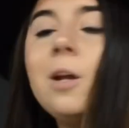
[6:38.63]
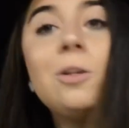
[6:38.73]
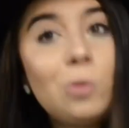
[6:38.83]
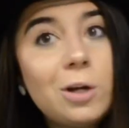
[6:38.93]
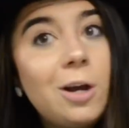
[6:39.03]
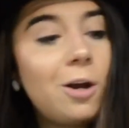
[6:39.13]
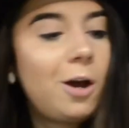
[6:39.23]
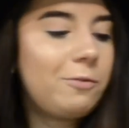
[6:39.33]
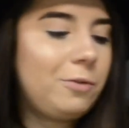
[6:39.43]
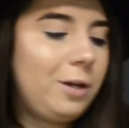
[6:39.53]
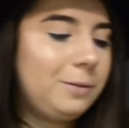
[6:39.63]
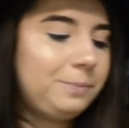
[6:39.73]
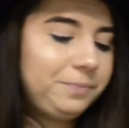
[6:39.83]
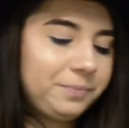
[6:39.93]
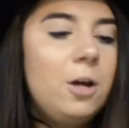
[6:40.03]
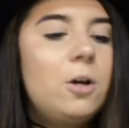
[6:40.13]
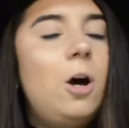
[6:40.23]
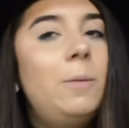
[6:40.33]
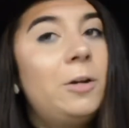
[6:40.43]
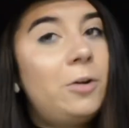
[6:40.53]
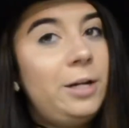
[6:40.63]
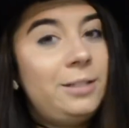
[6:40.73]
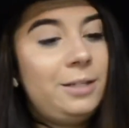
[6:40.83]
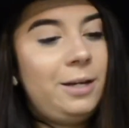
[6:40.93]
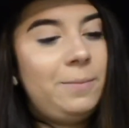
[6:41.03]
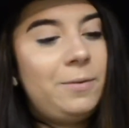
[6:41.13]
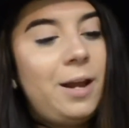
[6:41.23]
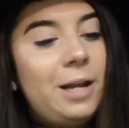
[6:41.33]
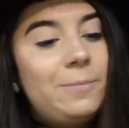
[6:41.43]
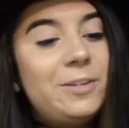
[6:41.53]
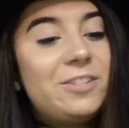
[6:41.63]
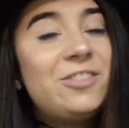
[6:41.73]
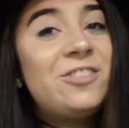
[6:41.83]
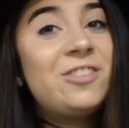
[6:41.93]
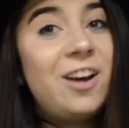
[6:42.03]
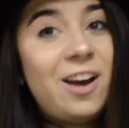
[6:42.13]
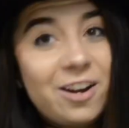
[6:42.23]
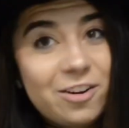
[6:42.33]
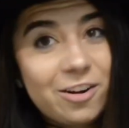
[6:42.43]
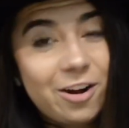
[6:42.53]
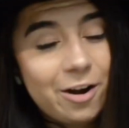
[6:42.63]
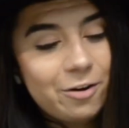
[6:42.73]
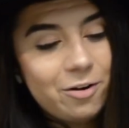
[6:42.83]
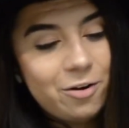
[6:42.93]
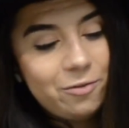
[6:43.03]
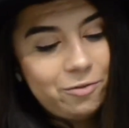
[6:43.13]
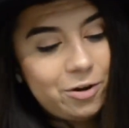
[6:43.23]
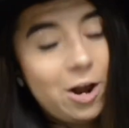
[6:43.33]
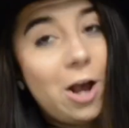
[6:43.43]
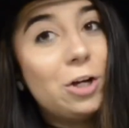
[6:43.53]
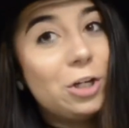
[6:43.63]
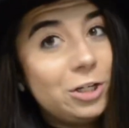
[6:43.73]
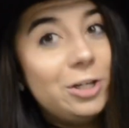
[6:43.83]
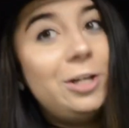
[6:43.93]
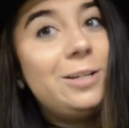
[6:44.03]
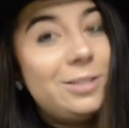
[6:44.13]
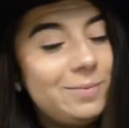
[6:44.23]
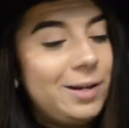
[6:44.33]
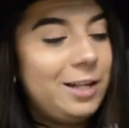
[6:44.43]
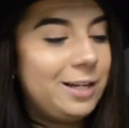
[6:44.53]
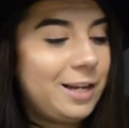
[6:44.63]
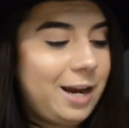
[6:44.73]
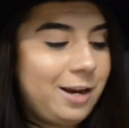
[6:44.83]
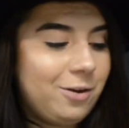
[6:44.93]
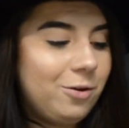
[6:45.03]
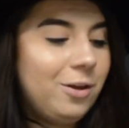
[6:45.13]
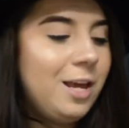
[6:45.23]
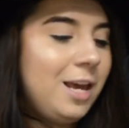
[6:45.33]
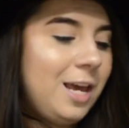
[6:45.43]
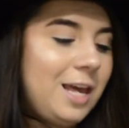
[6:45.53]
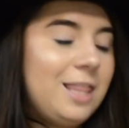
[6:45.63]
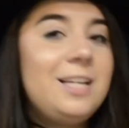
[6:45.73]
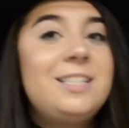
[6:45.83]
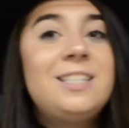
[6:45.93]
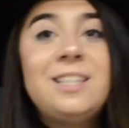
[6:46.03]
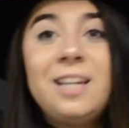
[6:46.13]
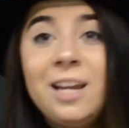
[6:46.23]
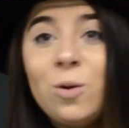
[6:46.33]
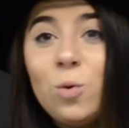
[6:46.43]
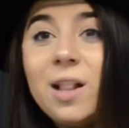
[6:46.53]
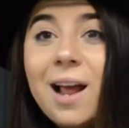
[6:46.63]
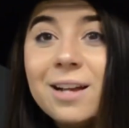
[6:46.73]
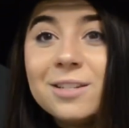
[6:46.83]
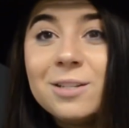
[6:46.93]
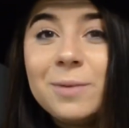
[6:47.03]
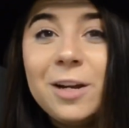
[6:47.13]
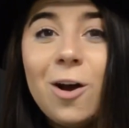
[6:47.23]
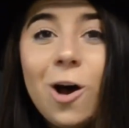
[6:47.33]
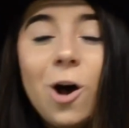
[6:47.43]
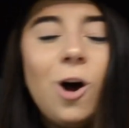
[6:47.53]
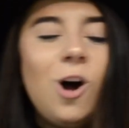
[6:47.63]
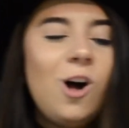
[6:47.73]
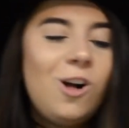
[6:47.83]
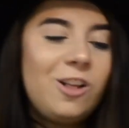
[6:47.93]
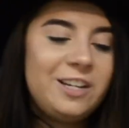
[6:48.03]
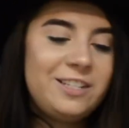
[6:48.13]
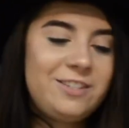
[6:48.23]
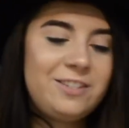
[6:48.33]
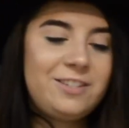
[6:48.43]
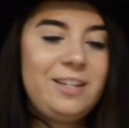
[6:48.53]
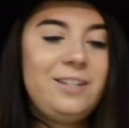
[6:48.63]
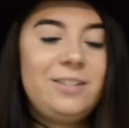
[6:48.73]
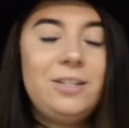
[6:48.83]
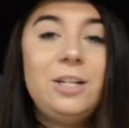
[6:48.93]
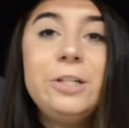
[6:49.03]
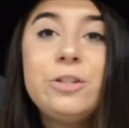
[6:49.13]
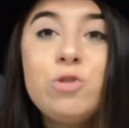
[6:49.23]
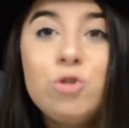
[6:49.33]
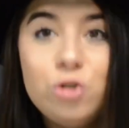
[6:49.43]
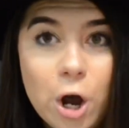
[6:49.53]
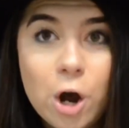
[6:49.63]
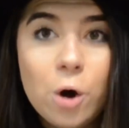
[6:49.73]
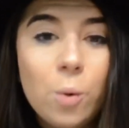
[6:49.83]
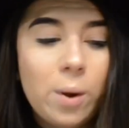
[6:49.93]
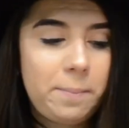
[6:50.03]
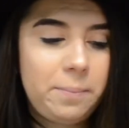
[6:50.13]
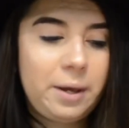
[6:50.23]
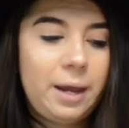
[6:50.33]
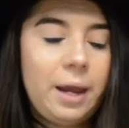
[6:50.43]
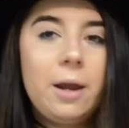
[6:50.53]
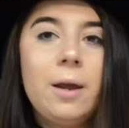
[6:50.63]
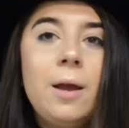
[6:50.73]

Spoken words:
So I got coffee. Call me crazy, but I am a sucker for a good smelling candle. And this thing will last me all season. It's so big.